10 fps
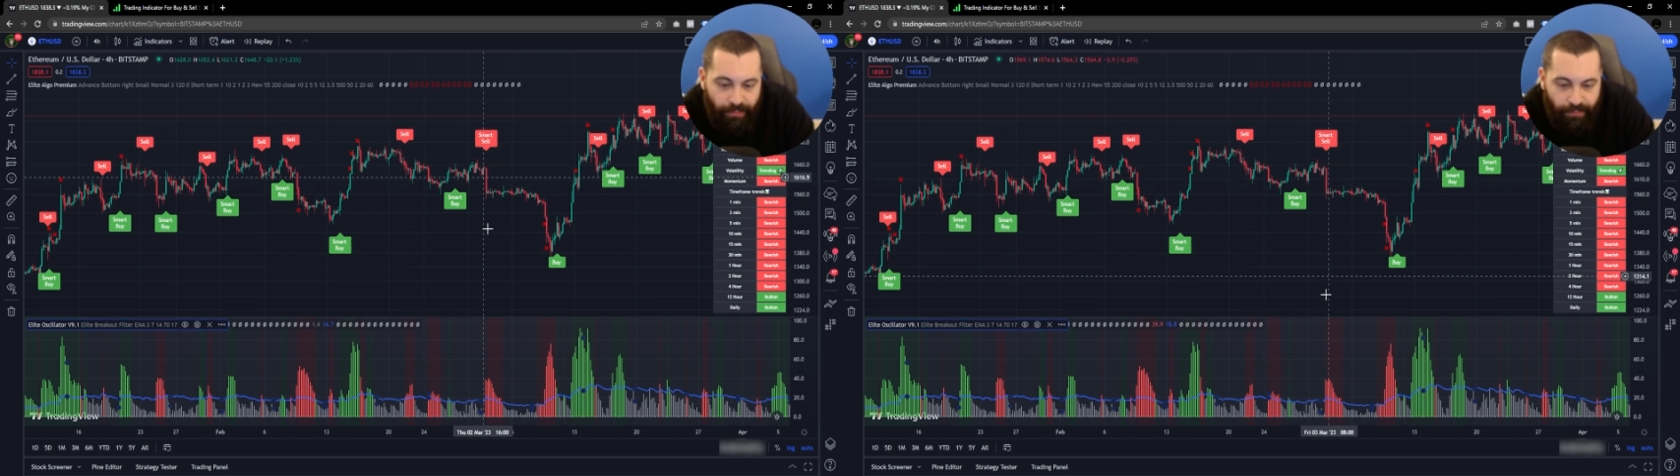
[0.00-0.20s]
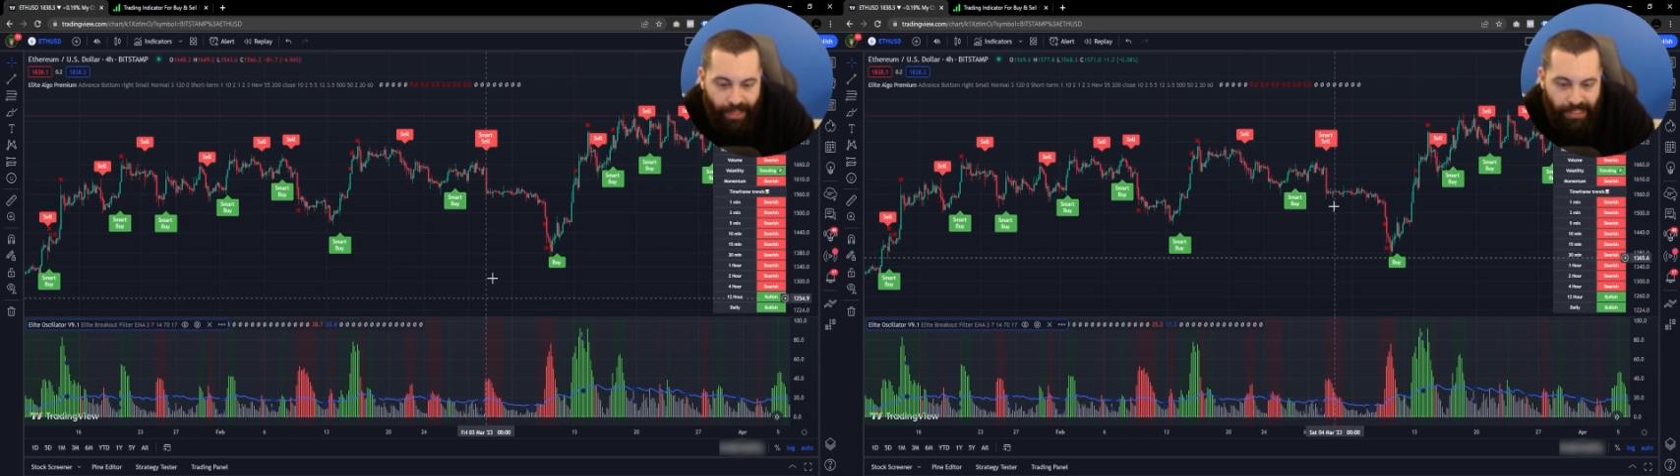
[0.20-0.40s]

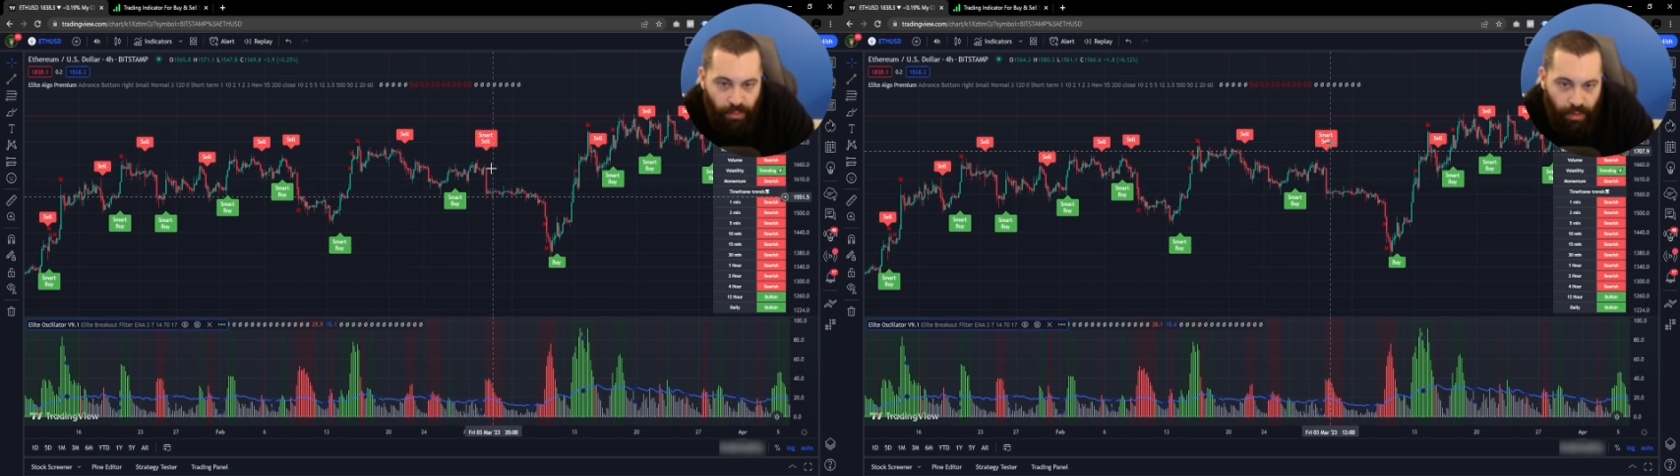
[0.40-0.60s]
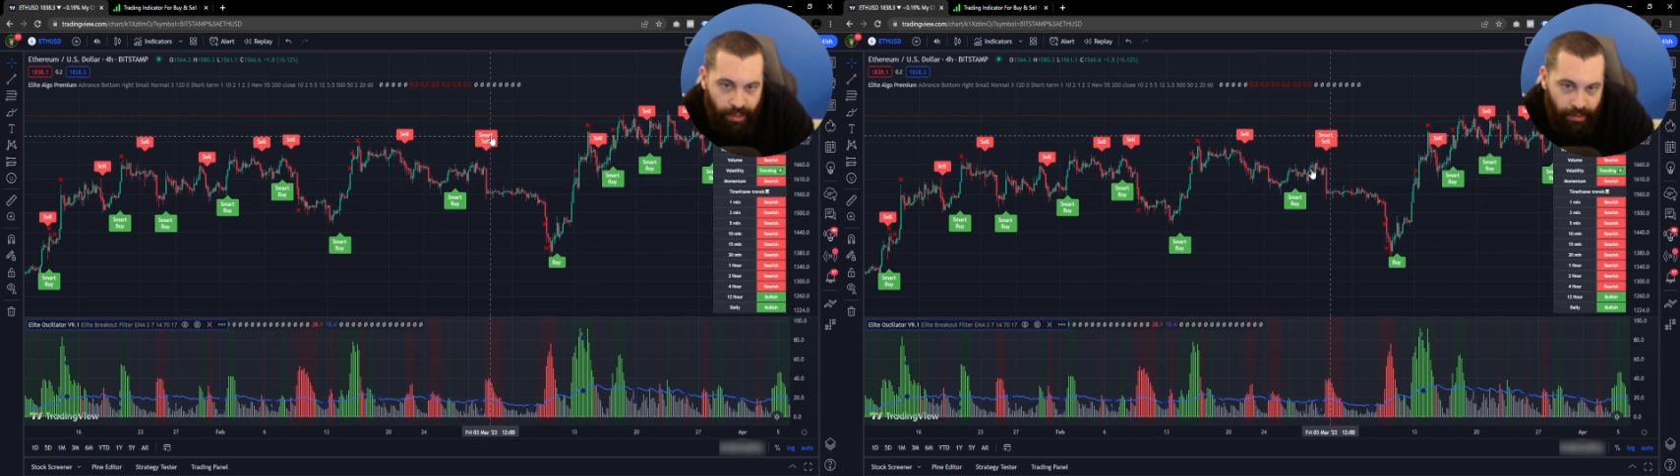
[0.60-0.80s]
Next
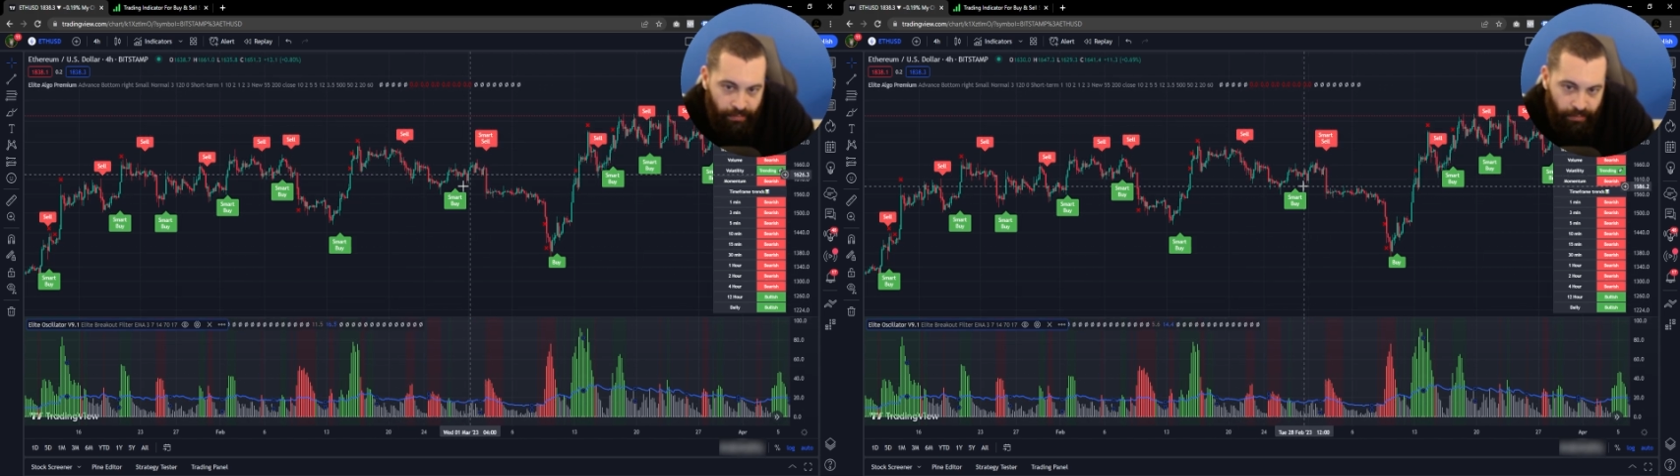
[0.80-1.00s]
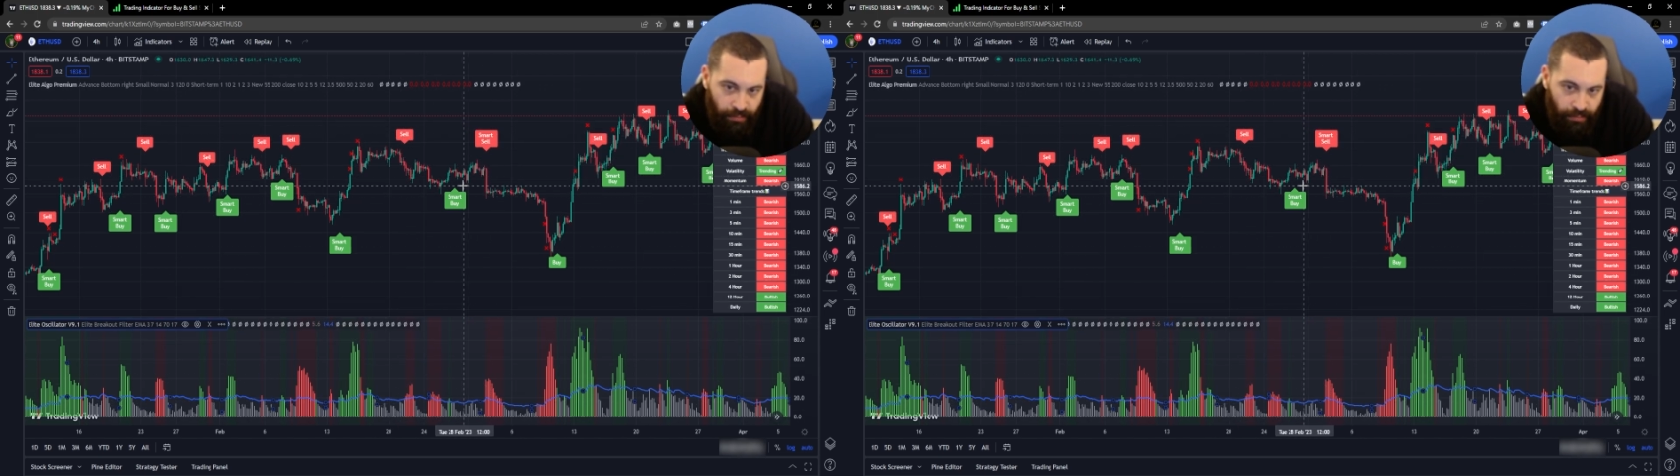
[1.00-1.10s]
one,